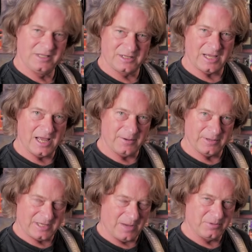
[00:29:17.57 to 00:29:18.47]

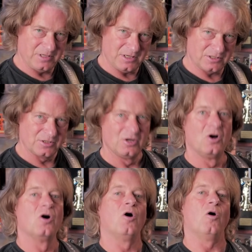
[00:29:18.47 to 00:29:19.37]
cabinet
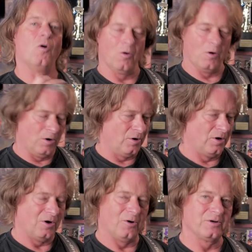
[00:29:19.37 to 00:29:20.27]
or
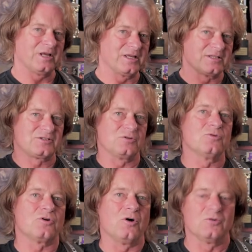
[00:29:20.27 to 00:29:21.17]
on a
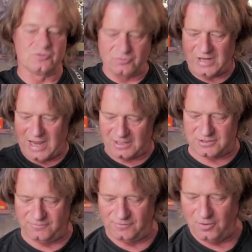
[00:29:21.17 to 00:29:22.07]
so-called
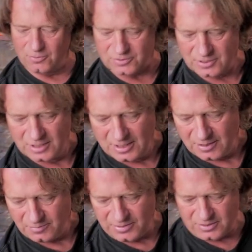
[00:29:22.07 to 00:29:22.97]
reactive load.
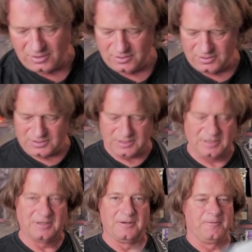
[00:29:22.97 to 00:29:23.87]
Because
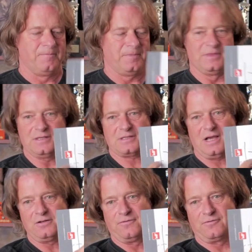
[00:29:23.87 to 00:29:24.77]
this
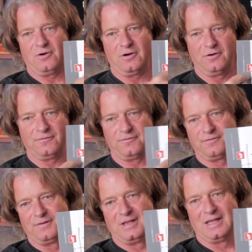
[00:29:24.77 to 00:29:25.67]
kind of curve
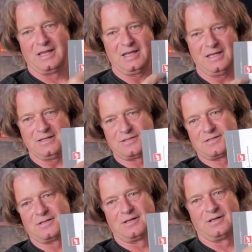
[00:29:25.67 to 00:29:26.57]
is